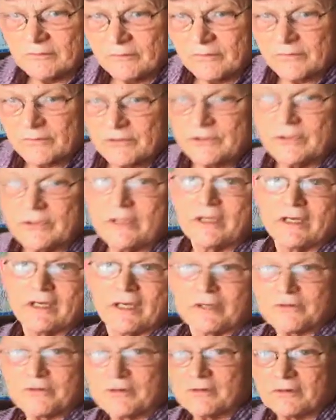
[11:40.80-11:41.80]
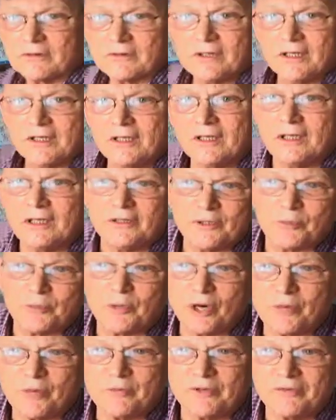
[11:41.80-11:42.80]
City Council,
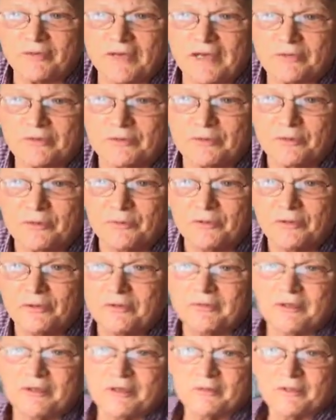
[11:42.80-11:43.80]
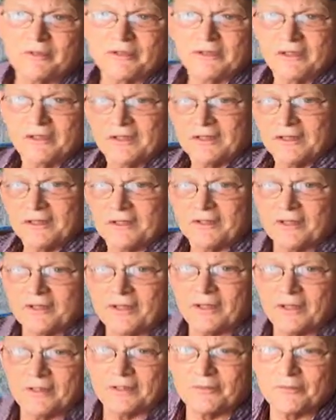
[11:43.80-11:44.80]
Department of Housing and Community Development,
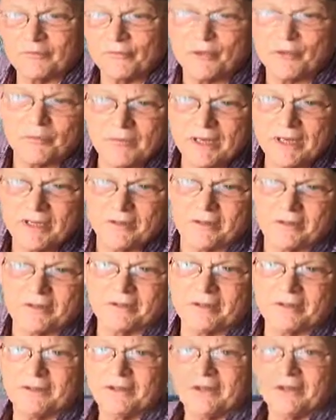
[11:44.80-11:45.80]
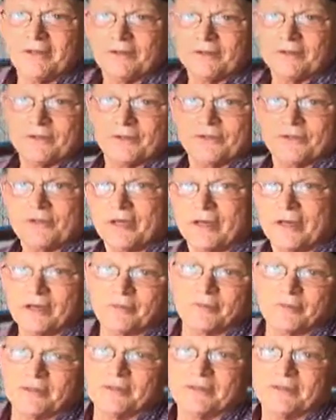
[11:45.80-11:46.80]
the mayor, the
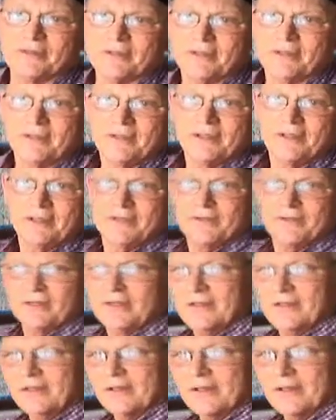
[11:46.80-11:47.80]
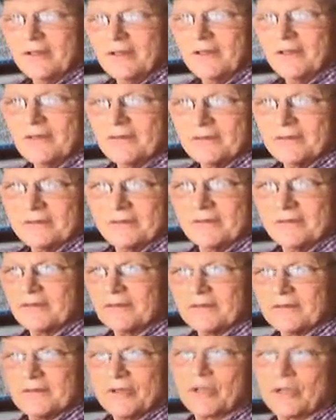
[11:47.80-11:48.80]
chairman, the
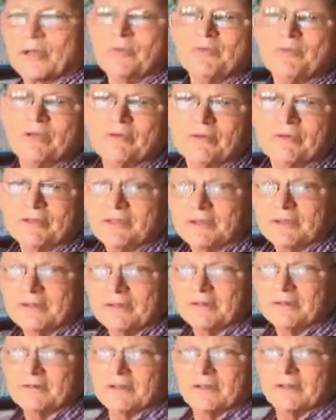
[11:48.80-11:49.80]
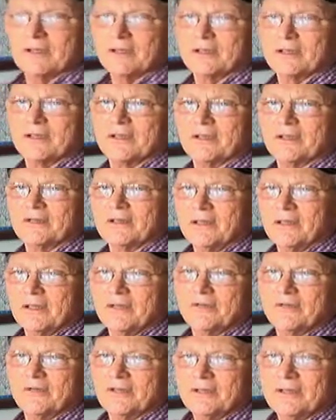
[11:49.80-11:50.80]
community,
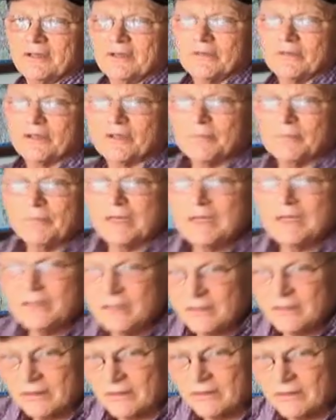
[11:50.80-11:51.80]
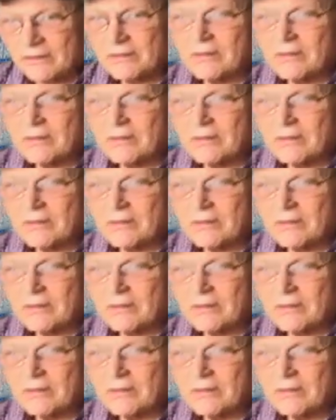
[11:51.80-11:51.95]
the media.